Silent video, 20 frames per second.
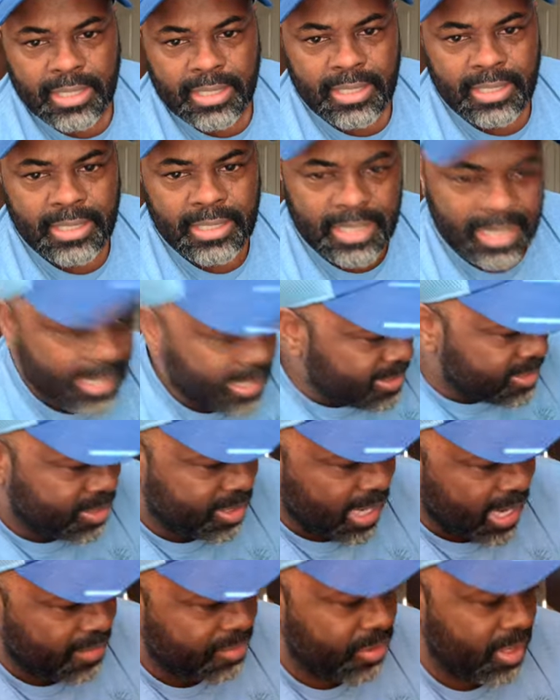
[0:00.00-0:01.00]
Yes,
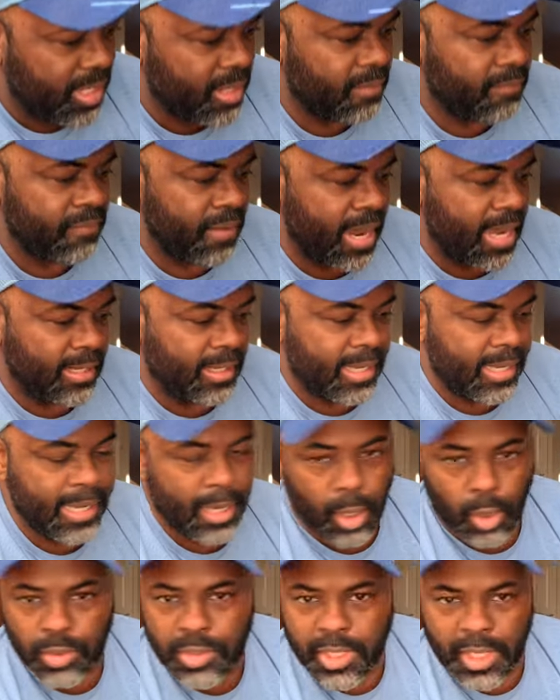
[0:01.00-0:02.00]
I think valet,
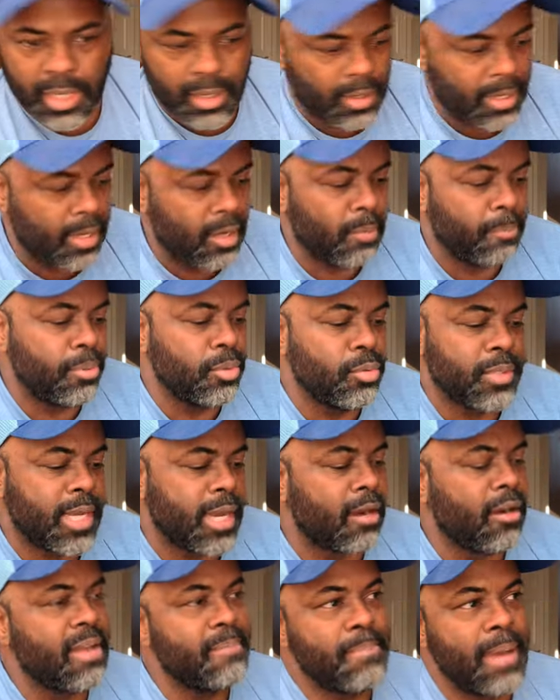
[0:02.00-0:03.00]
hotel help who
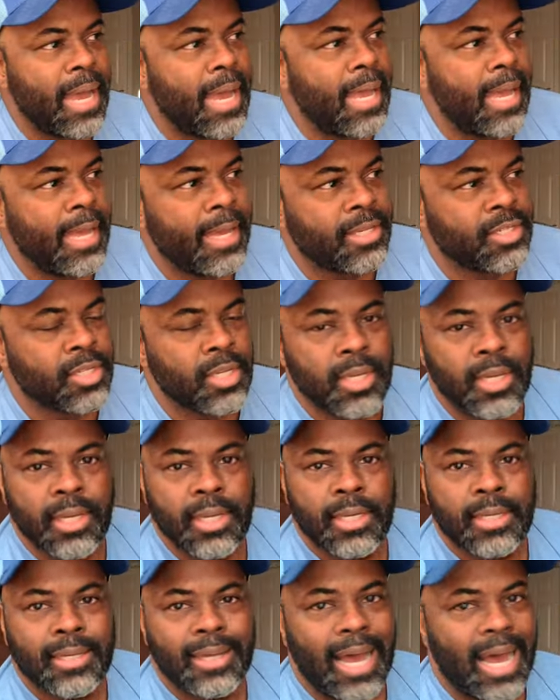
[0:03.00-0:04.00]
carry bags,
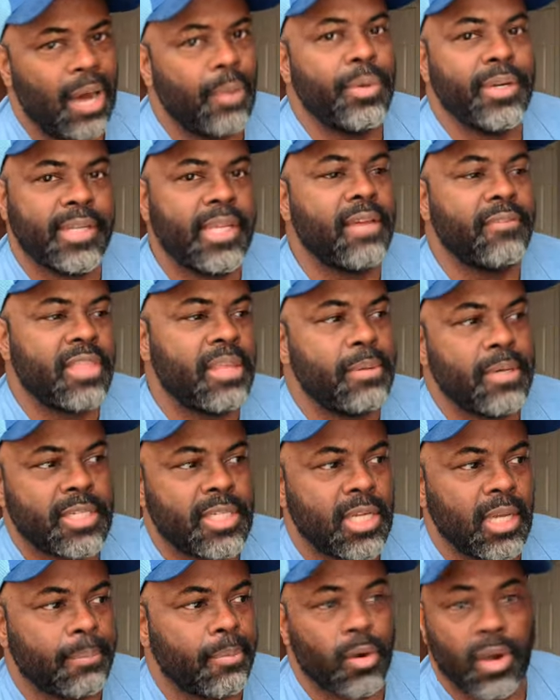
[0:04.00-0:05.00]
I would give them a
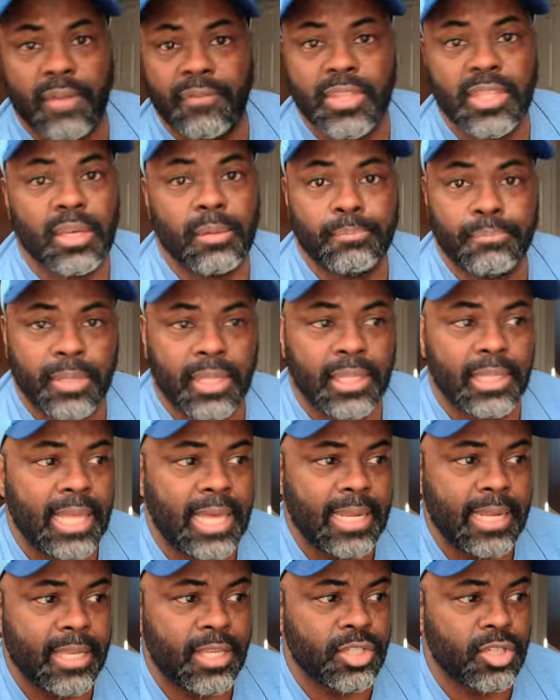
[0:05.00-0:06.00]
tip. Or even the, the
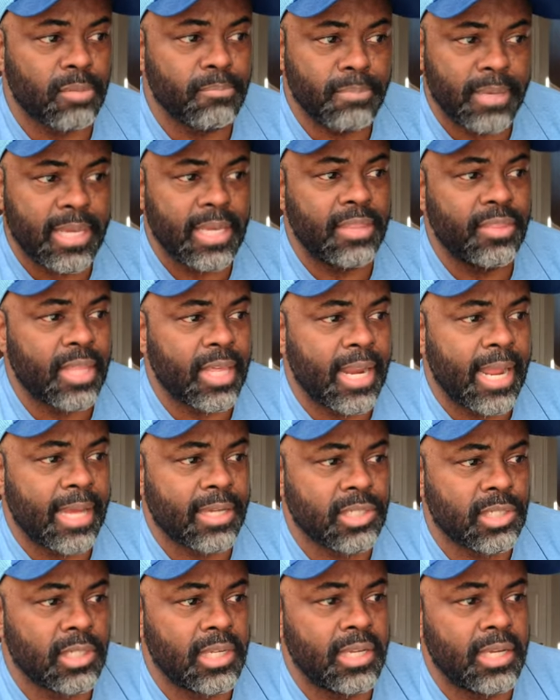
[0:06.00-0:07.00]
ladies and men that
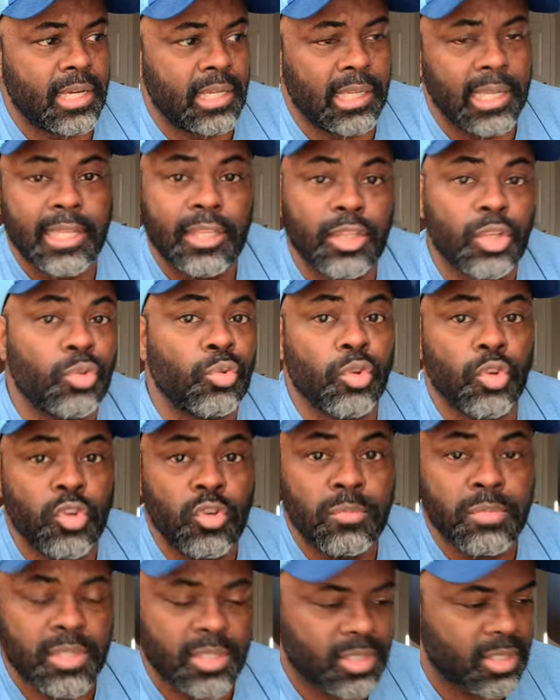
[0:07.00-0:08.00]
actually clean the
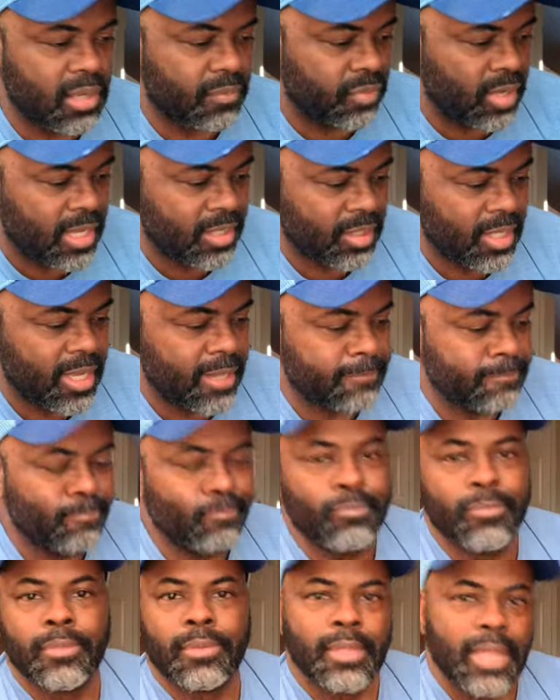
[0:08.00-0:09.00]
rooms and stuff like that,
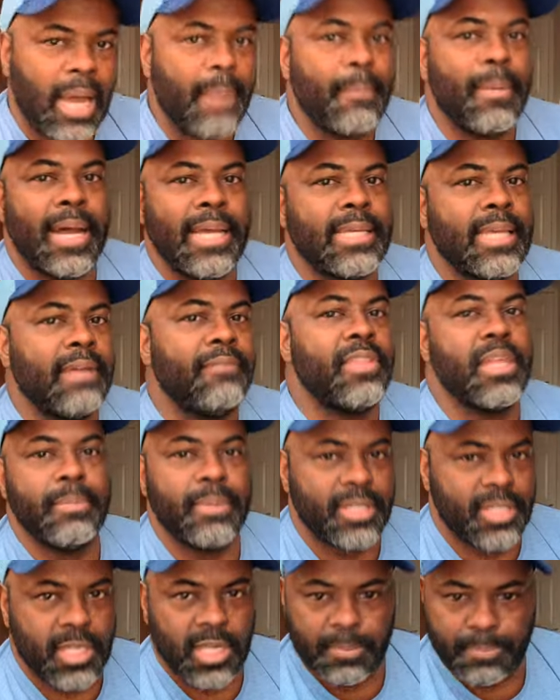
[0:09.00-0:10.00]
I might give them
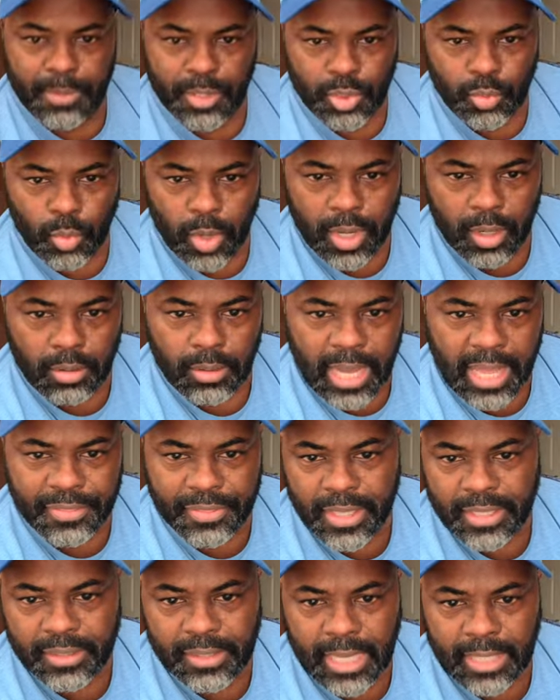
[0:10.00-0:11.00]
a tip as well. I
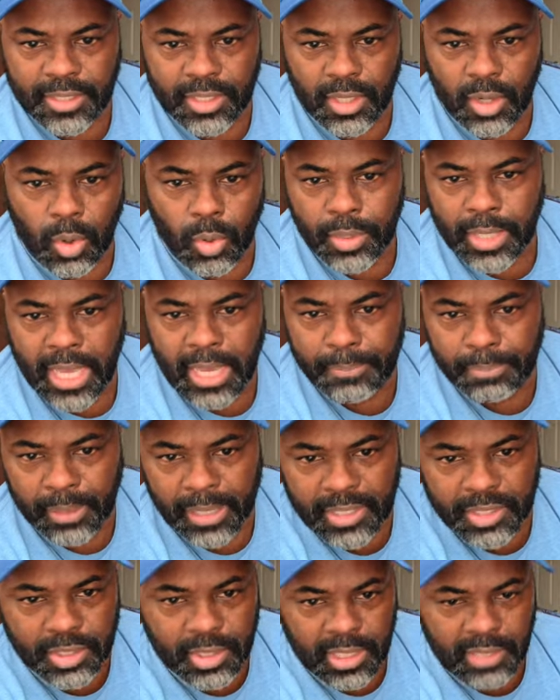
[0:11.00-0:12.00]
think that's an okay
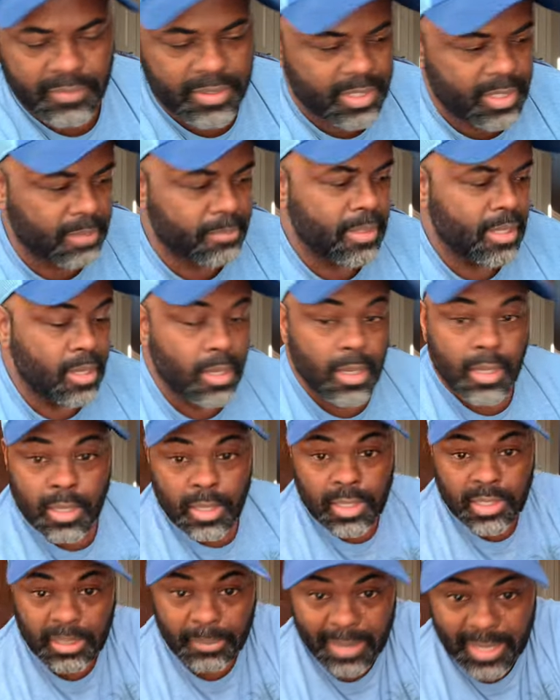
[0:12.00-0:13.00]
place to give a tip.
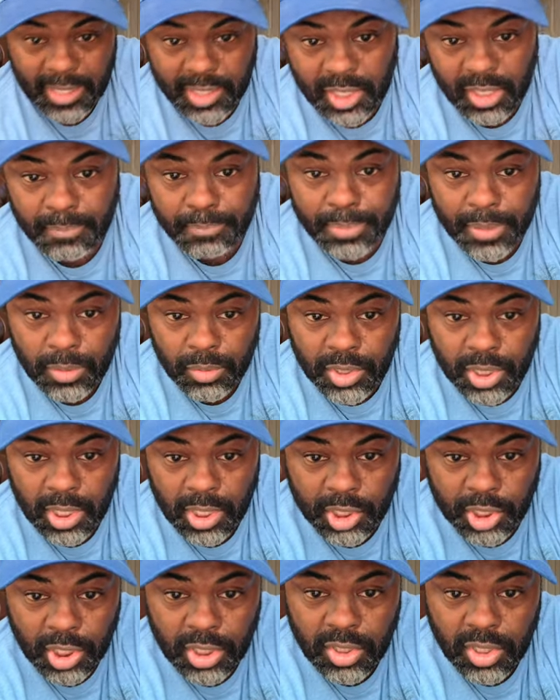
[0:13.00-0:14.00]
Somebody said
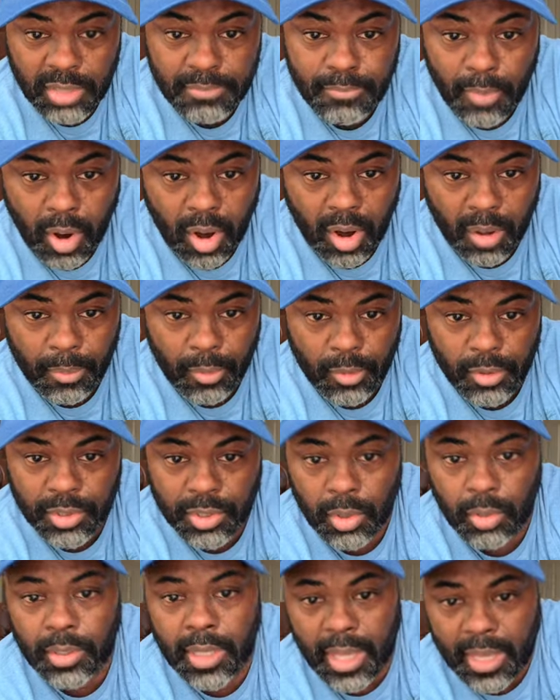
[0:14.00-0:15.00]
beauticians and barbers.
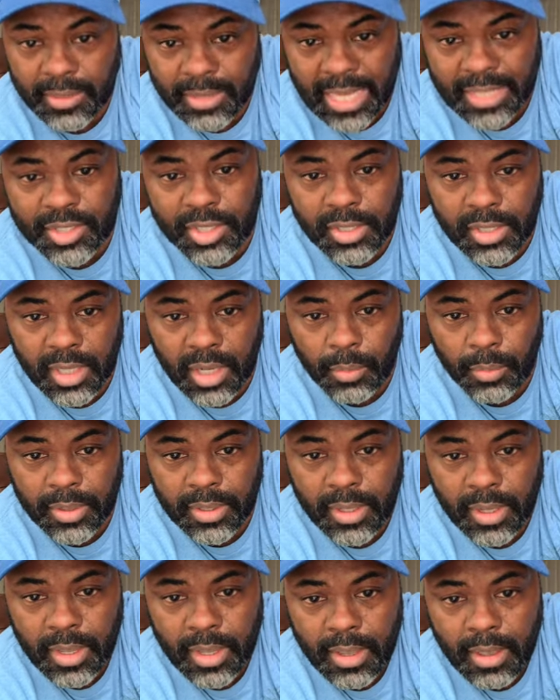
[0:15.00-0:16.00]
Okay, that's a good
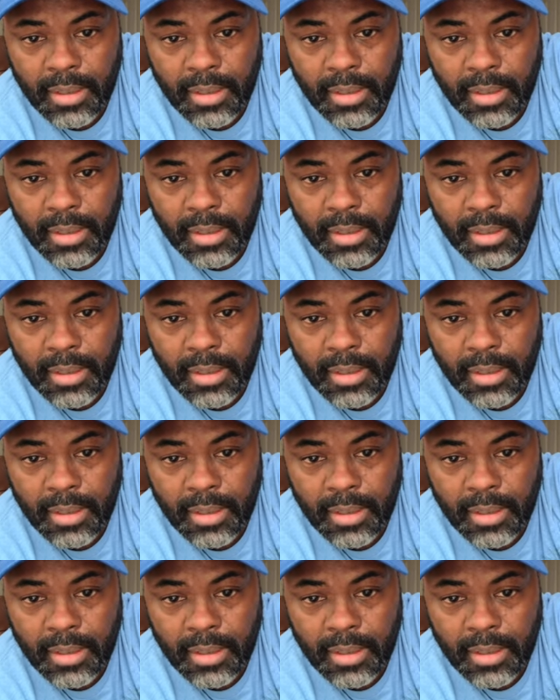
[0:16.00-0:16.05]
one.